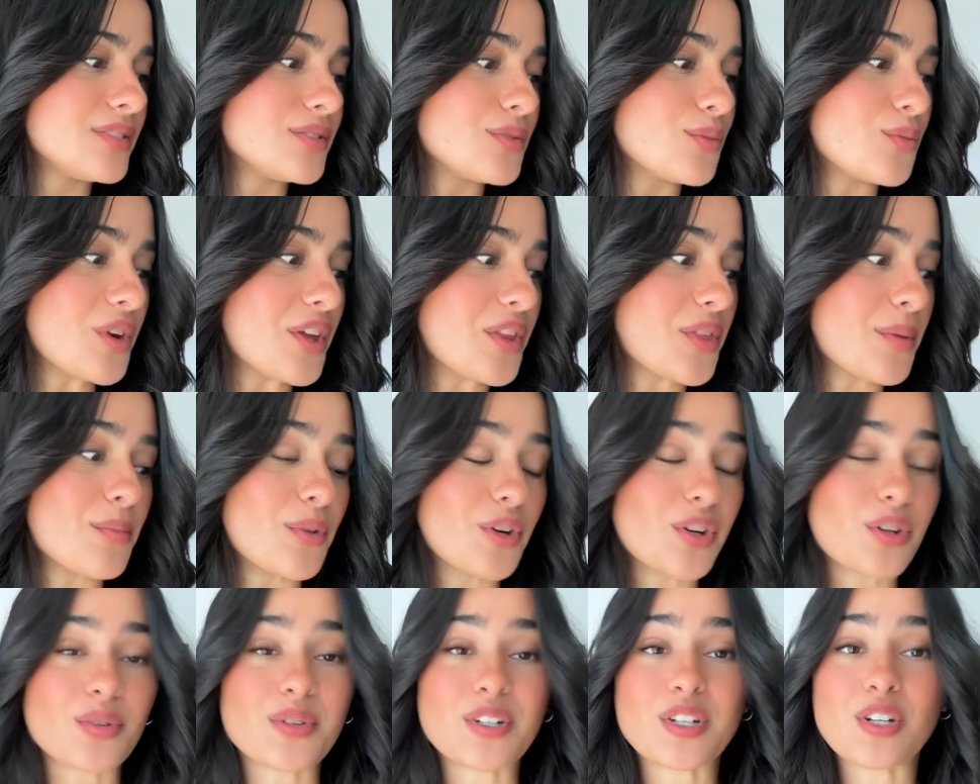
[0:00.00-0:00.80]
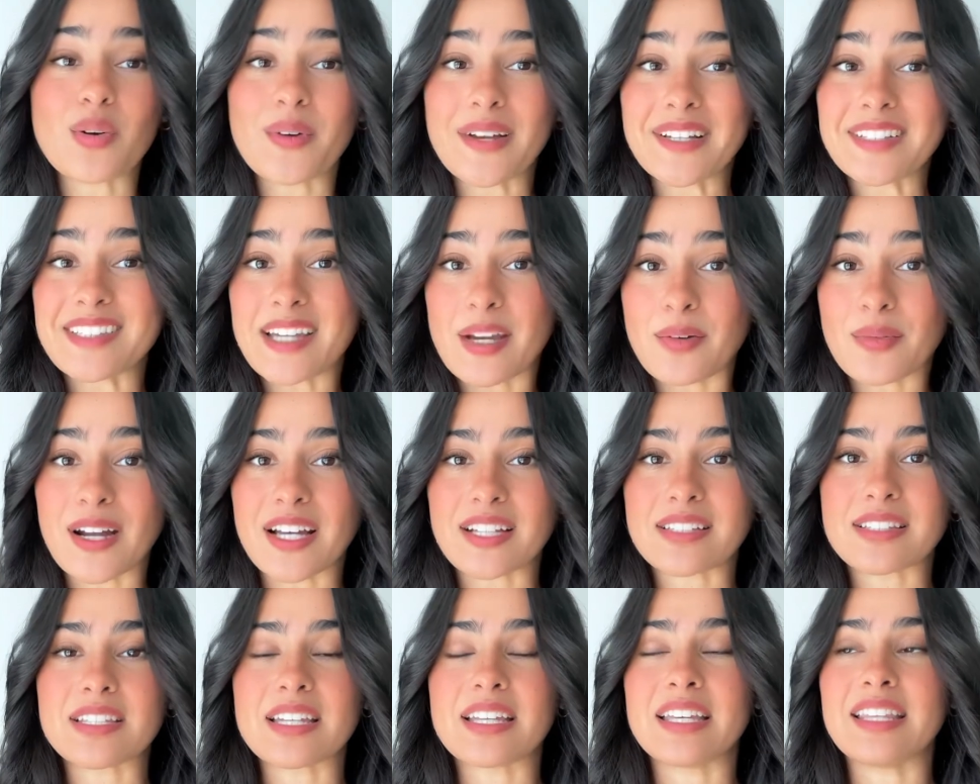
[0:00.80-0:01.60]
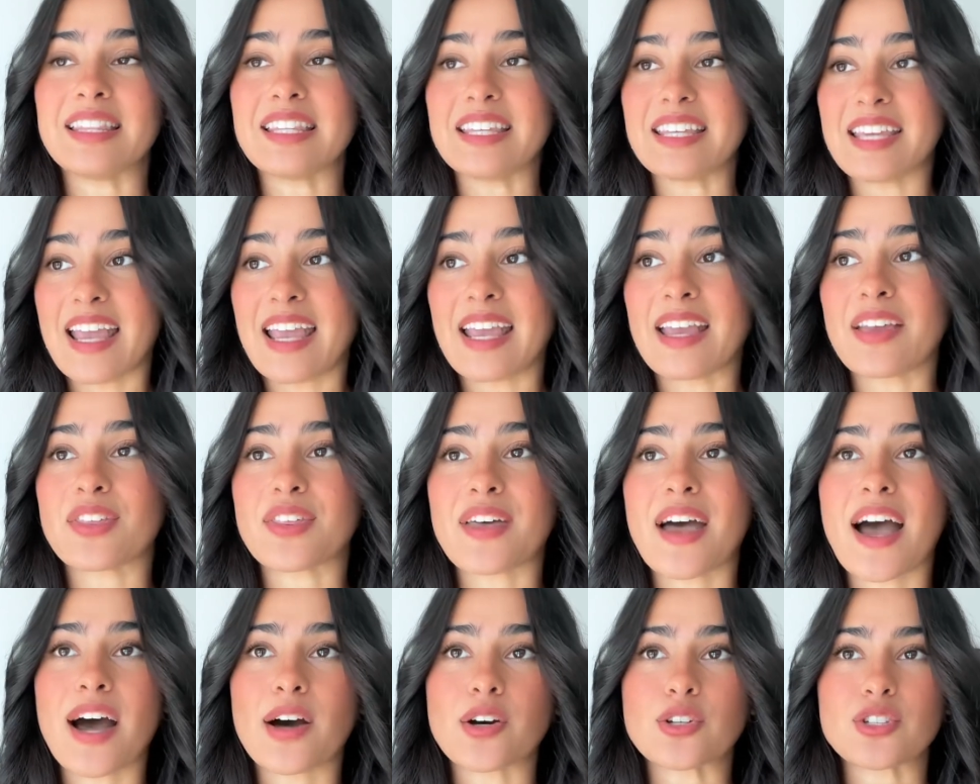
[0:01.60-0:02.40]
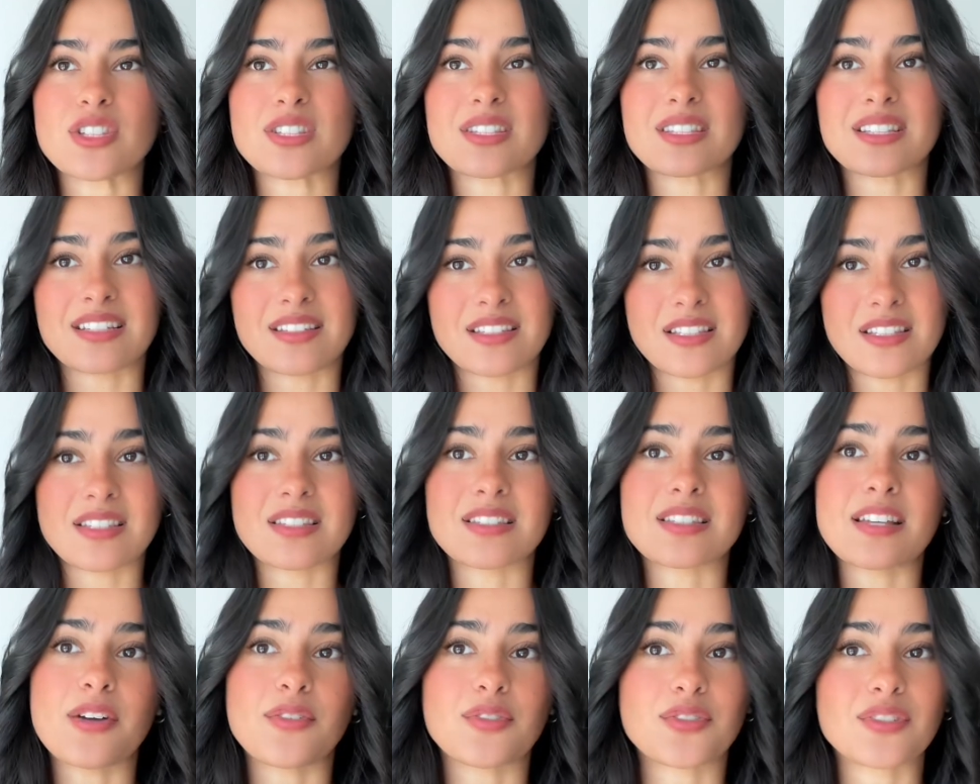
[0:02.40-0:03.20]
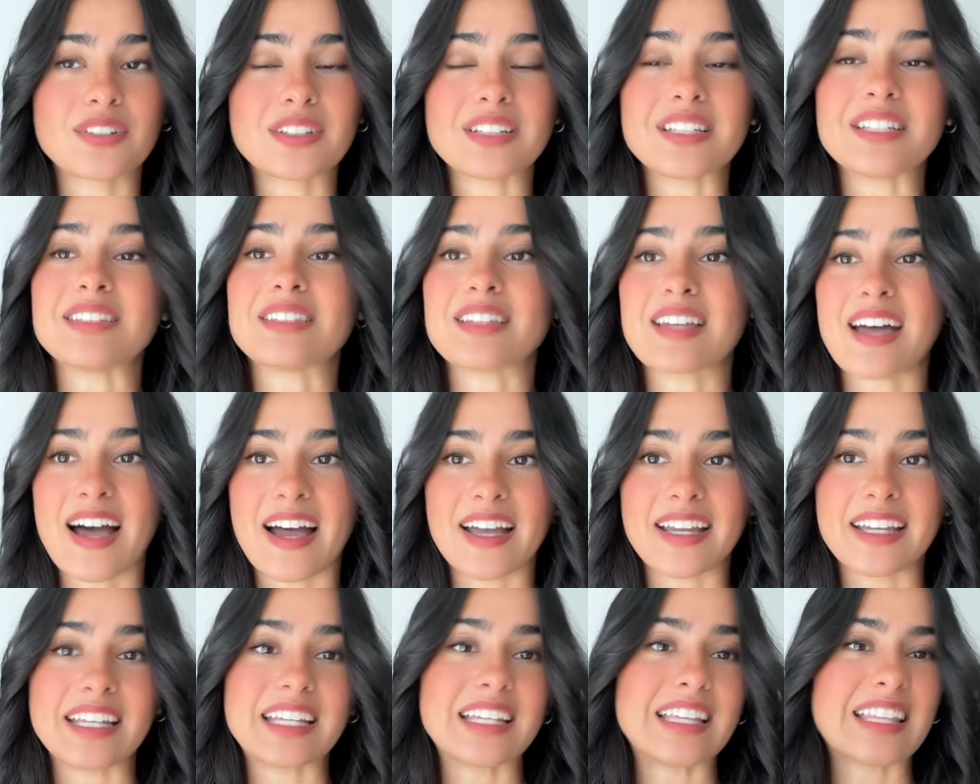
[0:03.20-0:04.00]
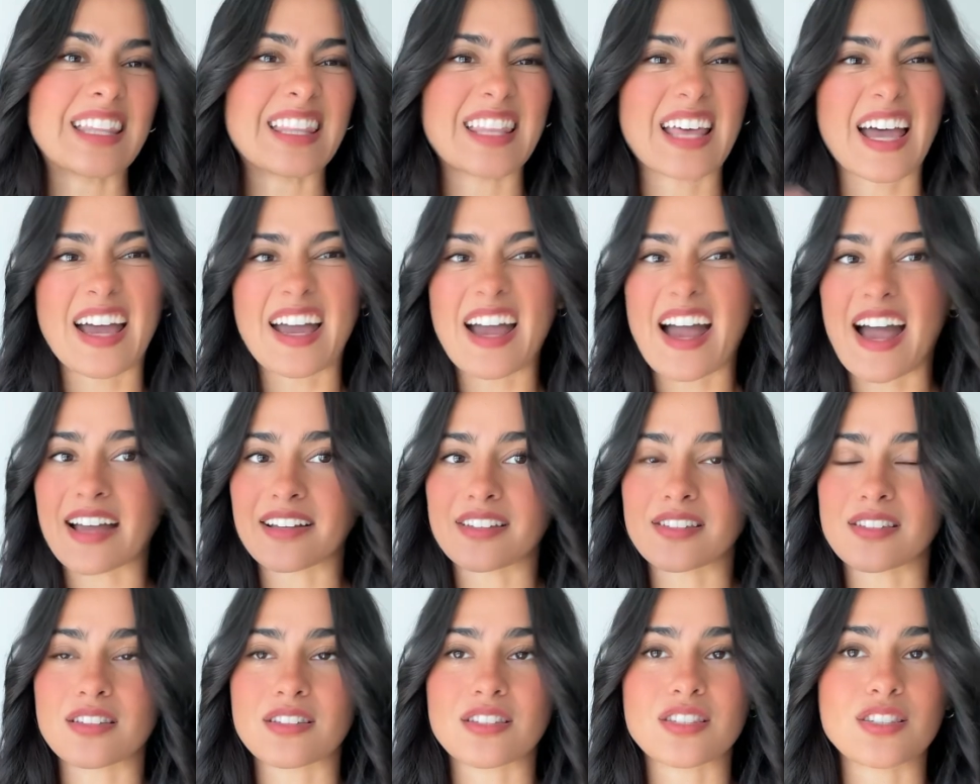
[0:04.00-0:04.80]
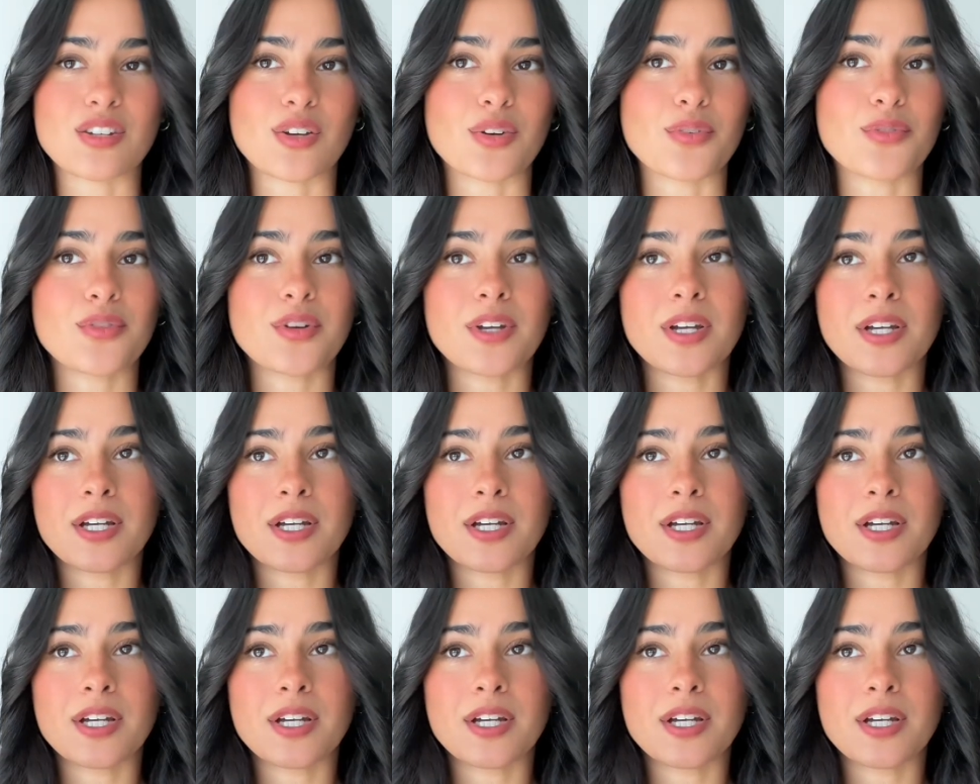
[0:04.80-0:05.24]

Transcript: With Mercury going direct in the 8th house, this is definitely tying in that axis of,